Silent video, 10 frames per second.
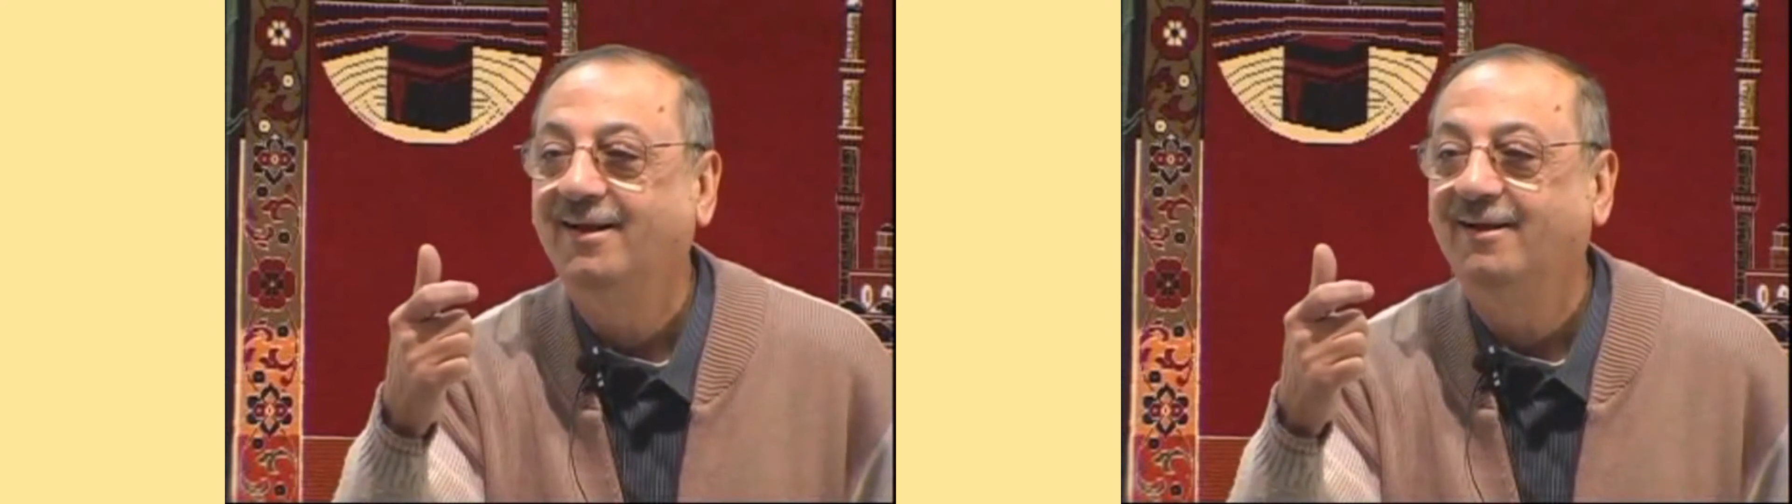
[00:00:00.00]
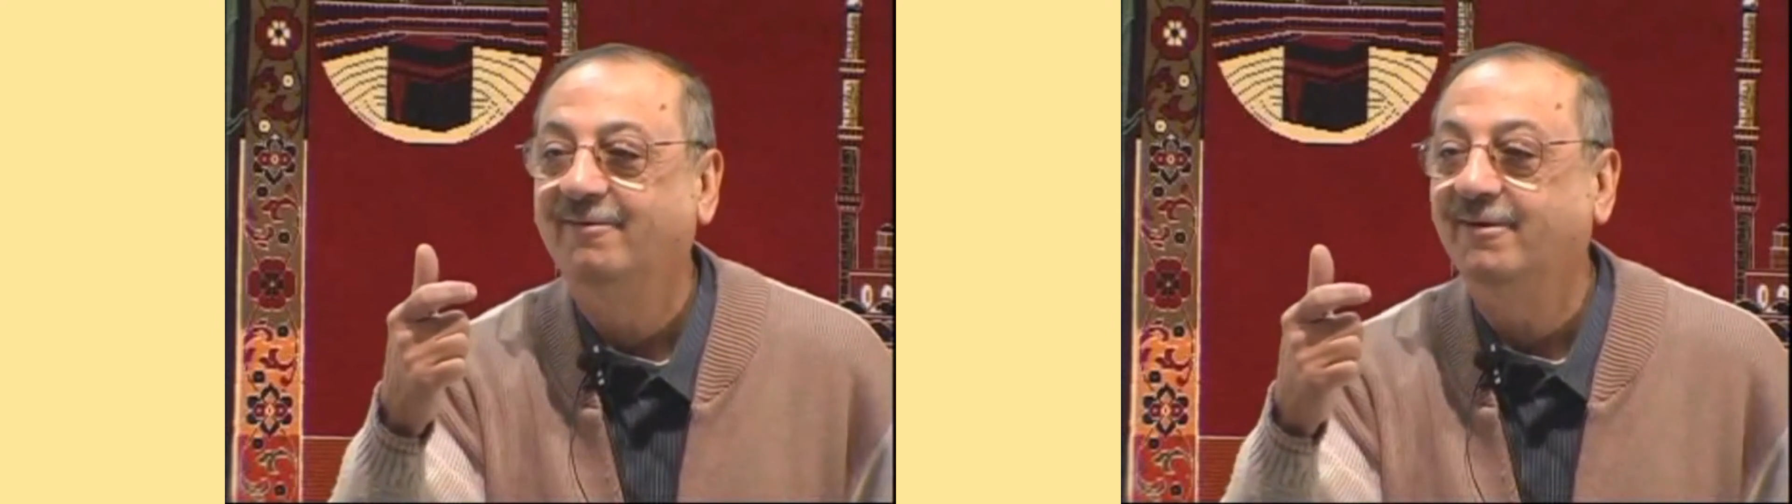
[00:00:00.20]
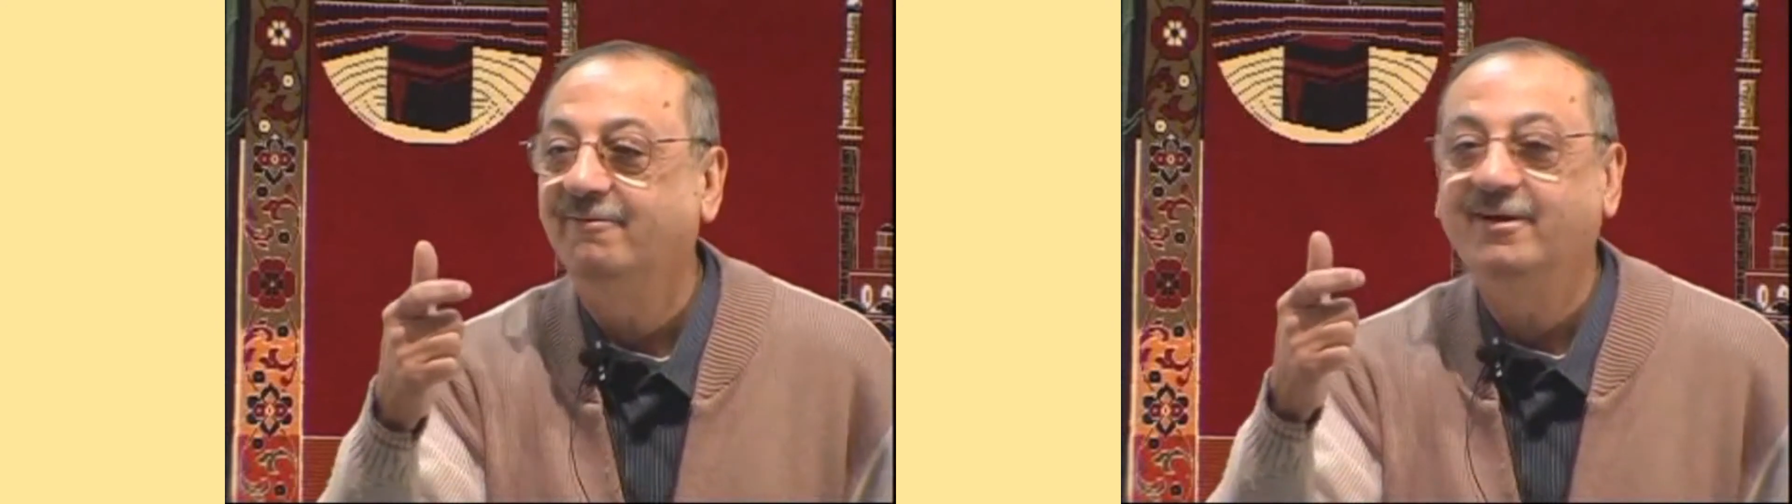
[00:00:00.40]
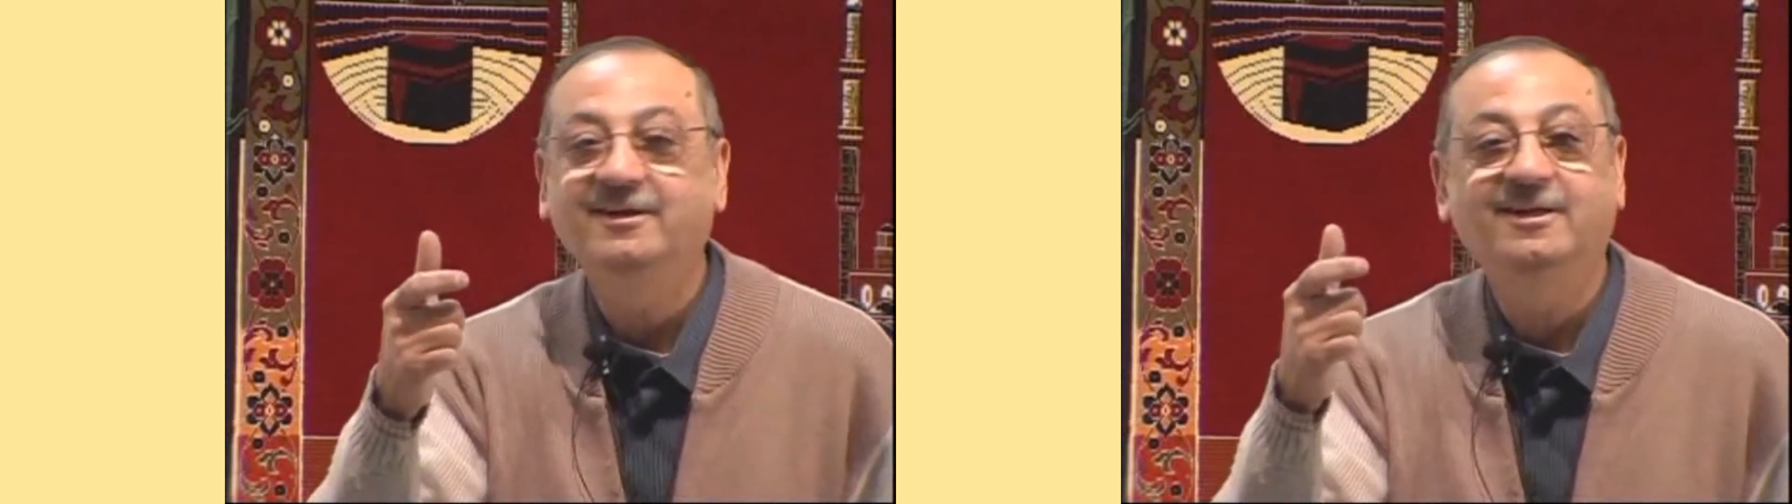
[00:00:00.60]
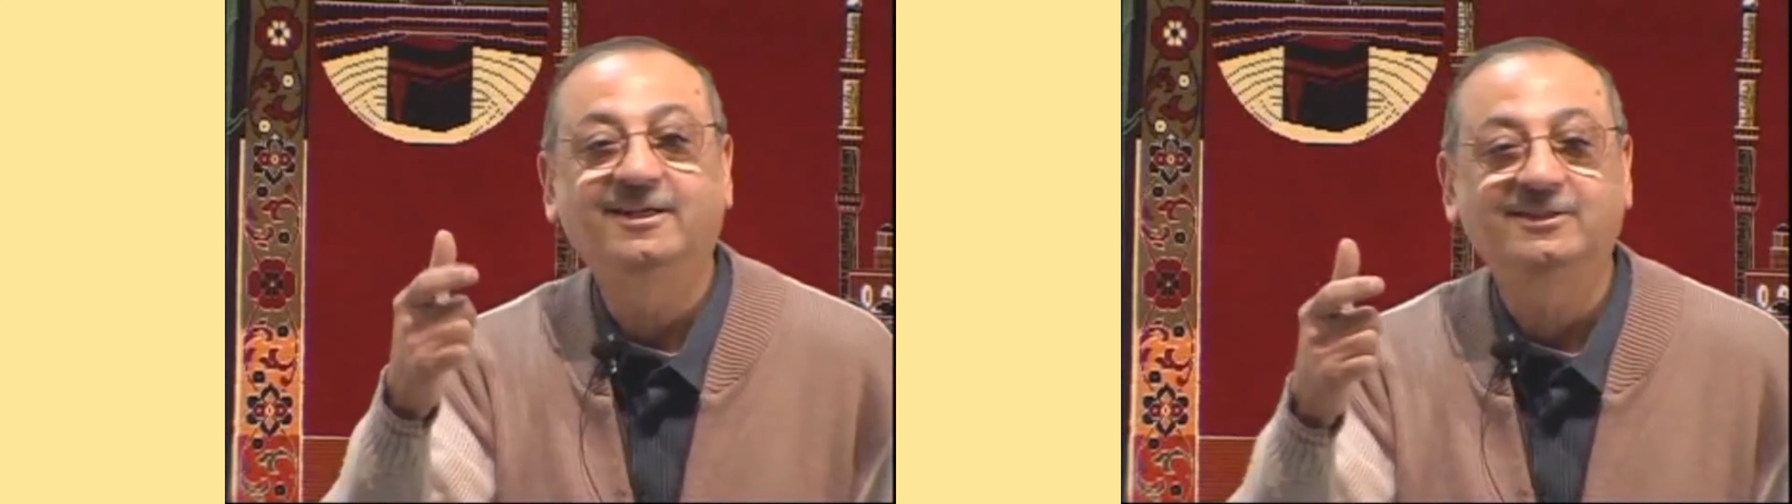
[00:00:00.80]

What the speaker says: When did the